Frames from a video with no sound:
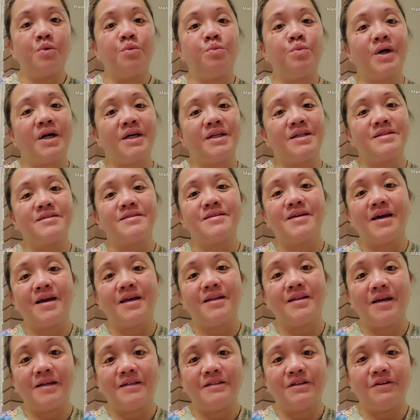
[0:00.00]
One is the
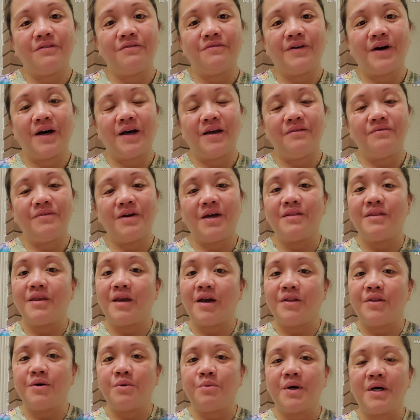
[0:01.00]
N95 and the
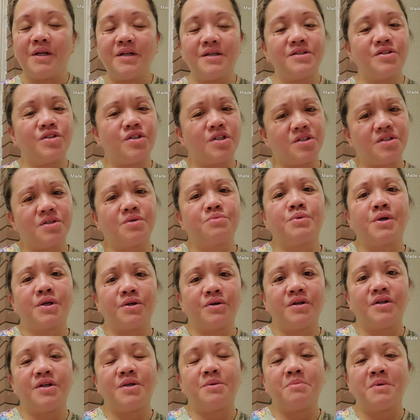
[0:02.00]
other one is just a
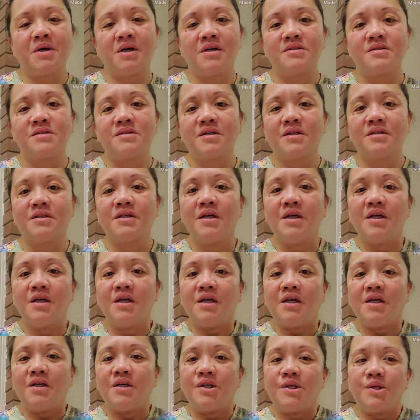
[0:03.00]
regular mask that,
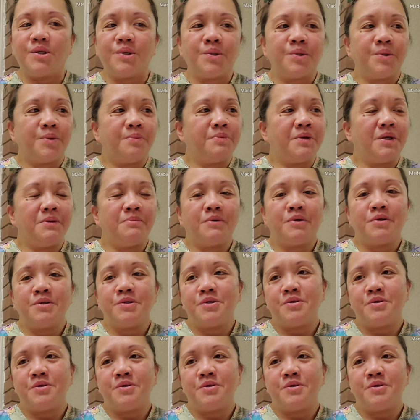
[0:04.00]
you know, people